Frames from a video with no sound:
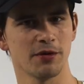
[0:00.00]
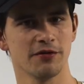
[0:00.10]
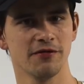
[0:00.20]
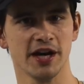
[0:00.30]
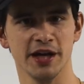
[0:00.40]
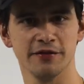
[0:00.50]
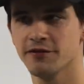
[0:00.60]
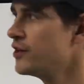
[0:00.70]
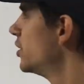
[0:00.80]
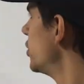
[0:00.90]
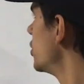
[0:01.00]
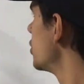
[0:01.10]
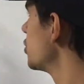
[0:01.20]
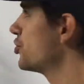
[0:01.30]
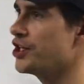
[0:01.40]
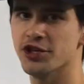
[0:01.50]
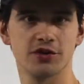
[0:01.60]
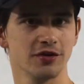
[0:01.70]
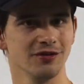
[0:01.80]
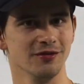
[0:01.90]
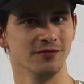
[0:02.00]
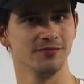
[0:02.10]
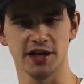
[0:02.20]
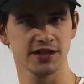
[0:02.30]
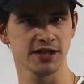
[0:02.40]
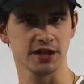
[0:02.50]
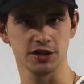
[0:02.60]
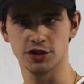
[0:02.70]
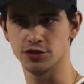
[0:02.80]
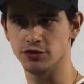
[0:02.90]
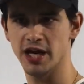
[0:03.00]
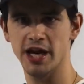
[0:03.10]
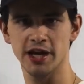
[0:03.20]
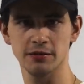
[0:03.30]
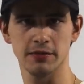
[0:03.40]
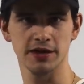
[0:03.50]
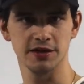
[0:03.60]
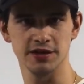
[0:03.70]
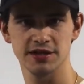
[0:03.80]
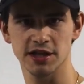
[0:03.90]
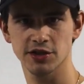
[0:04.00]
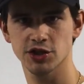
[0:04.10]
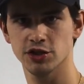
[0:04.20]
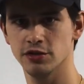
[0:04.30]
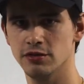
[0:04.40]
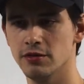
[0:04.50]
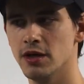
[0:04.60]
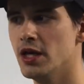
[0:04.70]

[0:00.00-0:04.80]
5, general. I decided to end by this section.